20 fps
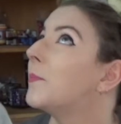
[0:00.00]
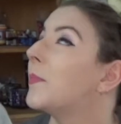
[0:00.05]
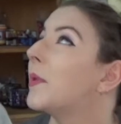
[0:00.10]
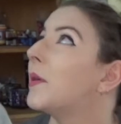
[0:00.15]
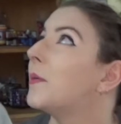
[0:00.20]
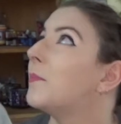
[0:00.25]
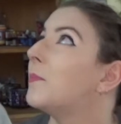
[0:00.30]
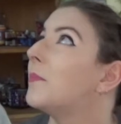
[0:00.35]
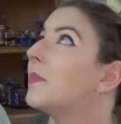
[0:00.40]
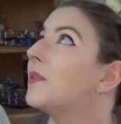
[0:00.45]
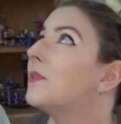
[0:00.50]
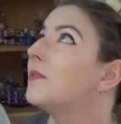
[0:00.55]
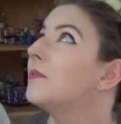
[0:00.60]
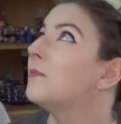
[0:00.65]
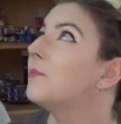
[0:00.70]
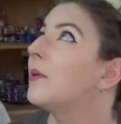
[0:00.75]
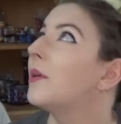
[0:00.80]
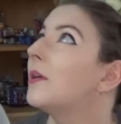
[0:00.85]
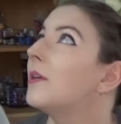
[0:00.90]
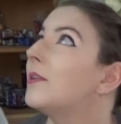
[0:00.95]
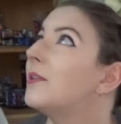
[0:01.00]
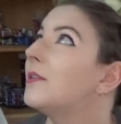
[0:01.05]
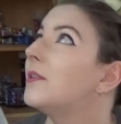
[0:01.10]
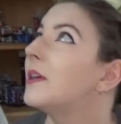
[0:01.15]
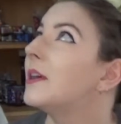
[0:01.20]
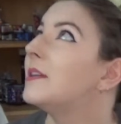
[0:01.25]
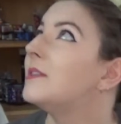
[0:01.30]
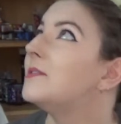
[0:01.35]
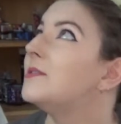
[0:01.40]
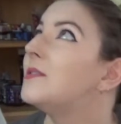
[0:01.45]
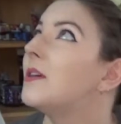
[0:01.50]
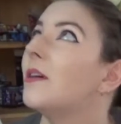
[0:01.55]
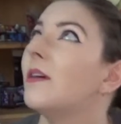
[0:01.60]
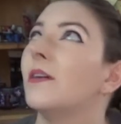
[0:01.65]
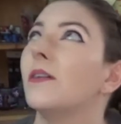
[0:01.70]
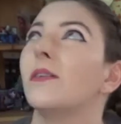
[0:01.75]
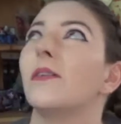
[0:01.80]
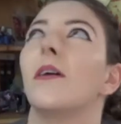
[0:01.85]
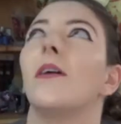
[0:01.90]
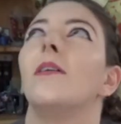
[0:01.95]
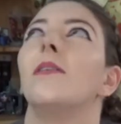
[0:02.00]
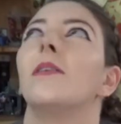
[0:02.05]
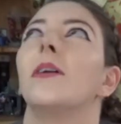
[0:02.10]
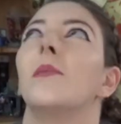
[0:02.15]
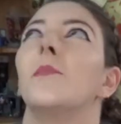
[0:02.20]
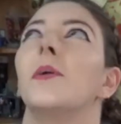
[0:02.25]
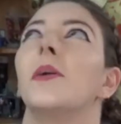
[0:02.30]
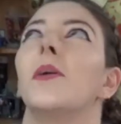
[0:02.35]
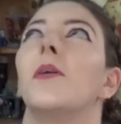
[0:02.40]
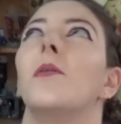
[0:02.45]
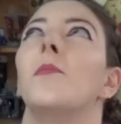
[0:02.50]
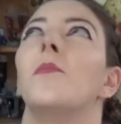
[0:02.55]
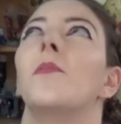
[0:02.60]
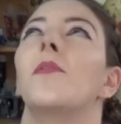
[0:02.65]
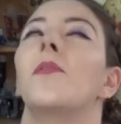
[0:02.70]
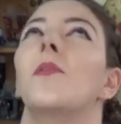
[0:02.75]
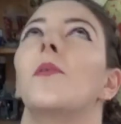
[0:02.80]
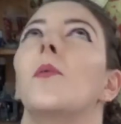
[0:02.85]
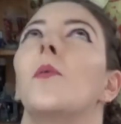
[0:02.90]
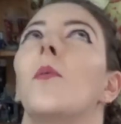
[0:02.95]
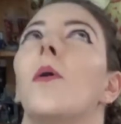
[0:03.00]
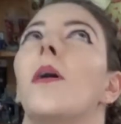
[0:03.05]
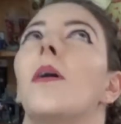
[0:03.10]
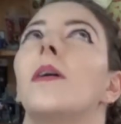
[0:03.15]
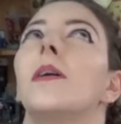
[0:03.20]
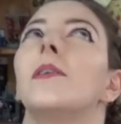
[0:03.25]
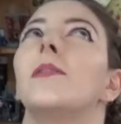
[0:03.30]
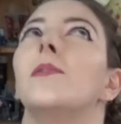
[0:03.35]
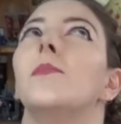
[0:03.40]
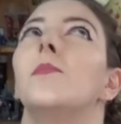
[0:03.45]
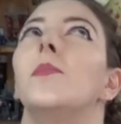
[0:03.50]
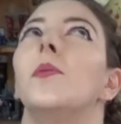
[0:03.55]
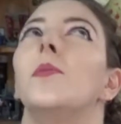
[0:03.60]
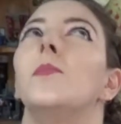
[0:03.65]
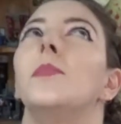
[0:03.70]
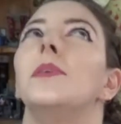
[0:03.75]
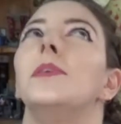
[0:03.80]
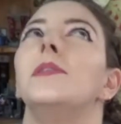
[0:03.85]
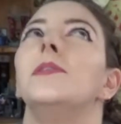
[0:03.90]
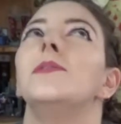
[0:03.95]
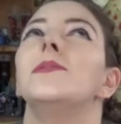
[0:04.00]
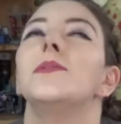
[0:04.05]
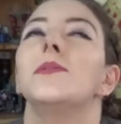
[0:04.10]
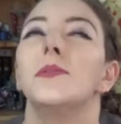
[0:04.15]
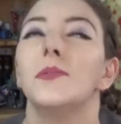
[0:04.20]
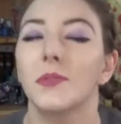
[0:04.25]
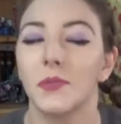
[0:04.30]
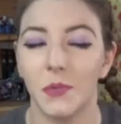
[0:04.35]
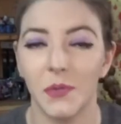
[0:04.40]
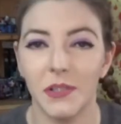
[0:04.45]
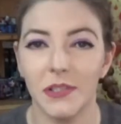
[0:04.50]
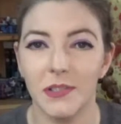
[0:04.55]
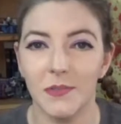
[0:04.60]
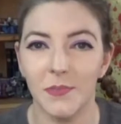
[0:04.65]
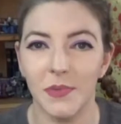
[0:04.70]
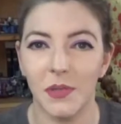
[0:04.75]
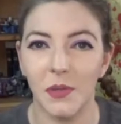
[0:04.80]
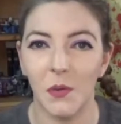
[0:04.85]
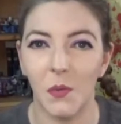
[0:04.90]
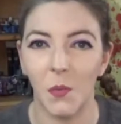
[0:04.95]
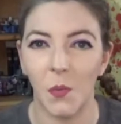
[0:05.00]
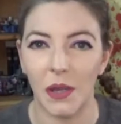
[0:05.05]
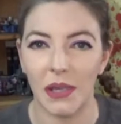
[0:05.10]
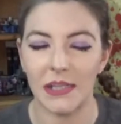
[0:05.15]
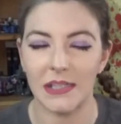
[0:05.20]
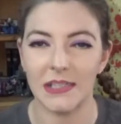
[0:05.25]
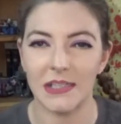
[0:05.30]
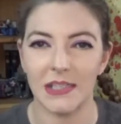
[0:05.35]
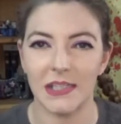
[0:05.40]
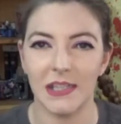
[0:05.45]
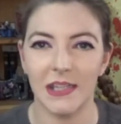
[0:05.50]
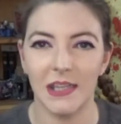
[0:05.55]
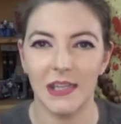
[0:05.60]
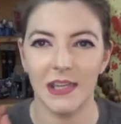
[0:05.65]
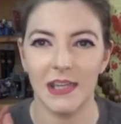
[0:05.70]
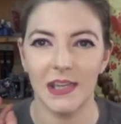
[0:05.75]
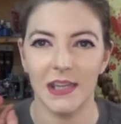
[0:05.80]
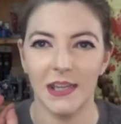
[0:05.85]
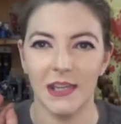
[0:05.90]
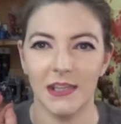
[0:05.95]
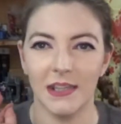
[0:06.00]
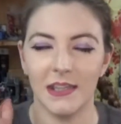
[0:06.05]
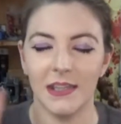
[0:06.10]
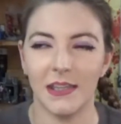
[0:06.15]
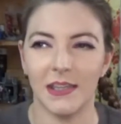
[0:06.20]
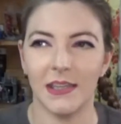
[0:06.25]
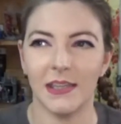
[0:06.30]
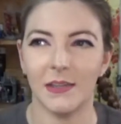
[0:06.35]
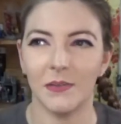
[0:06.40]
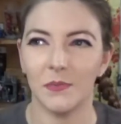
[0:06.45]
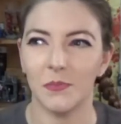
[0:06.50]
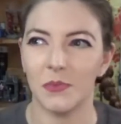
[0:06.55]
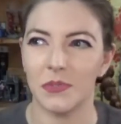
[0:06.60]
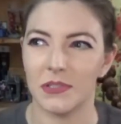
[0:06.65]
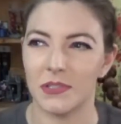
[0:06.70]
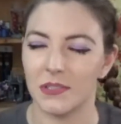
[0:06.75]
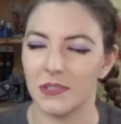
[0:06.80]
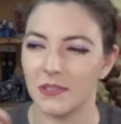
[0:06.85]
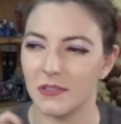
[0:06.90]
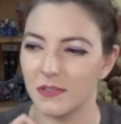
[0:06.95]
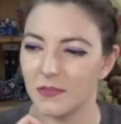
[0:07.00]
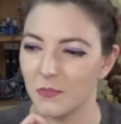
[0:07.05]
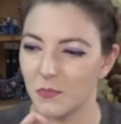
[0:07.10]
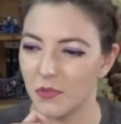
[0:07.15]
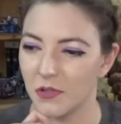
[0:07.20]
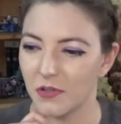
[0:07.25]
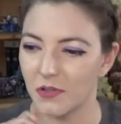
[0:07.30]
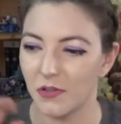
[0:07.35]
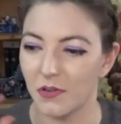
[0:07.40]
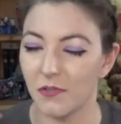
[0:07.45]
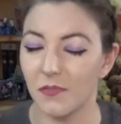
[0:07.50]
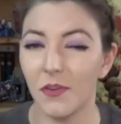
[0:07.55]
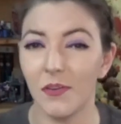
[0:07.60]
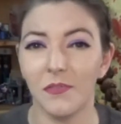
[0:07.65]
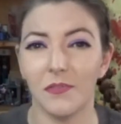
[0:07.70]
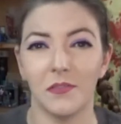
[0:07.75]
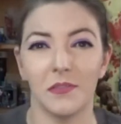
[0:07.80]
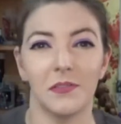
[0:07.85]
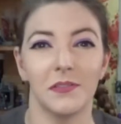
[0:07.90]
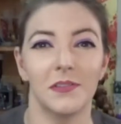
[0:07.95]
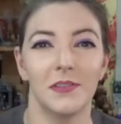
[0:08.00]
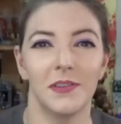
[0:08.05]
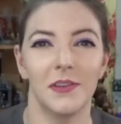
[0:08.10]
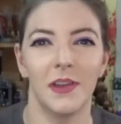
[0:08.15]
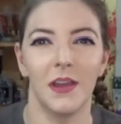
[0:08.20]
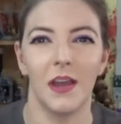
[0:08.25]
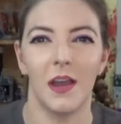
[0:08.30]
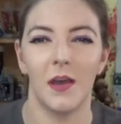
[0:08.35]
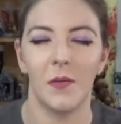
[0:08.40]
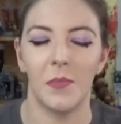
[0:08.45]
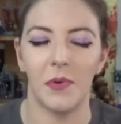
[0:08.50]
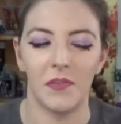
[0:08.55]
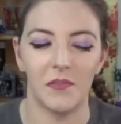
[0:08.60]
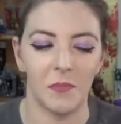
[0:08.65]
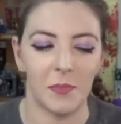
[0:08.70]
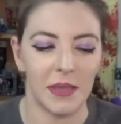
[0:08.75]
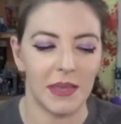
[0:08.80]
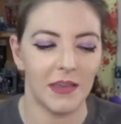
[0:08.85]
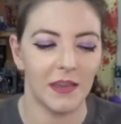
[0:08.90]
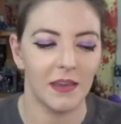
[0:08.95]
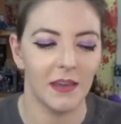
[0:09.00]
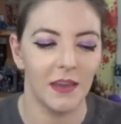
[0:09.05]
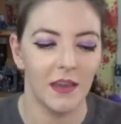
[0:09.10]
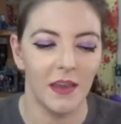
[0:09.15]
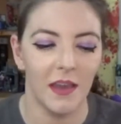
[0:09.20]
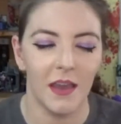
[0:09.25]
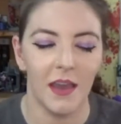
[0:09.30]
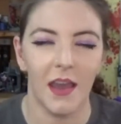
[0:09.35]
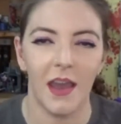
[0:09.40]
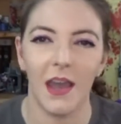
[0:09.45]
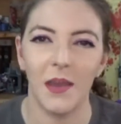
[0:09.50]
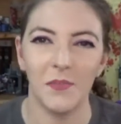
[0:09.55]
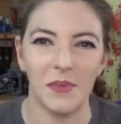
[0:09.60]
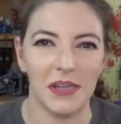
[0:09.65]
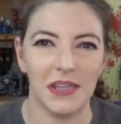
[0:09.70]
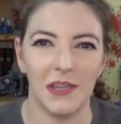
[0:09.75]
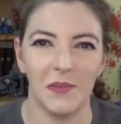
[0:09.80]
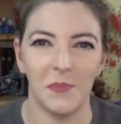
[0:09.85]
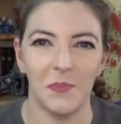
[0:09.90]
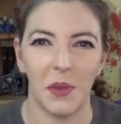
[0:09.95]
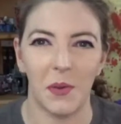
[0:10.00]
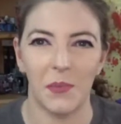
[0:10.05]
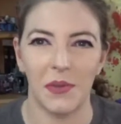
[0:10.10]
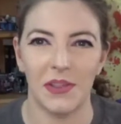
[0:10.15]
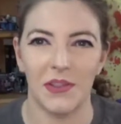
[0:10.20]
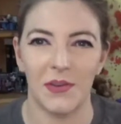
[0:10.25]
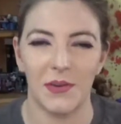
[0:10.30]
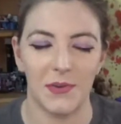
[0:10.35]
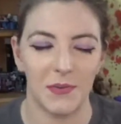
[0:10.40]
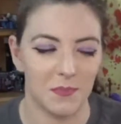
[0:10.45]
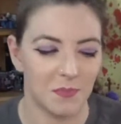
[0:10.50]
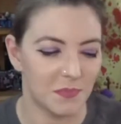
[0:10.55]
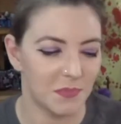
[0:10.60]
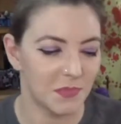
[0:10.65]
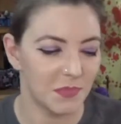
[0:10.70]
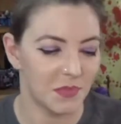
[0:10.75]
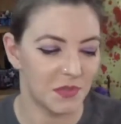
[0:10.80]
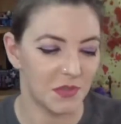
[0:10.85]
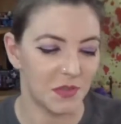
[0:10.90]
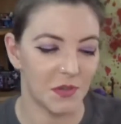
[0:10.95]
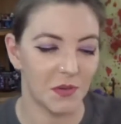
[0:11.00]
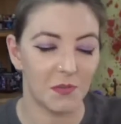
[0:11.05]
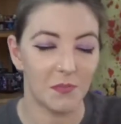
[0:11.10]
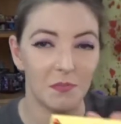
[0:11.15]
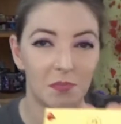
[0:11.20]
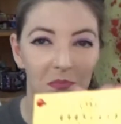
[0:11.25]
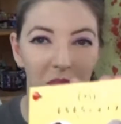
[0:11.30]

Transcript: my mother, partner, and dog are all coming home for a walk at the moment, so there's going to be quite the, what's the word, kerfuffle above me. I'm gonna keep going though. So,